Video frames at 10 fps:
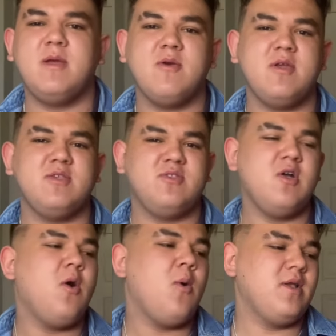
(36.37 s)
There is
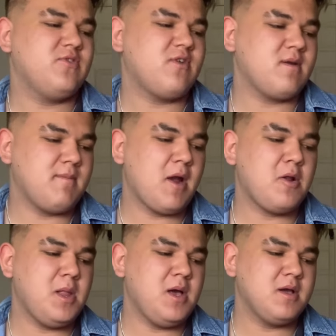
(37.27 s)
no N-Strike
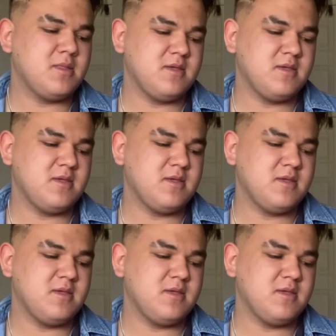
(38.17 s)
barrel lug.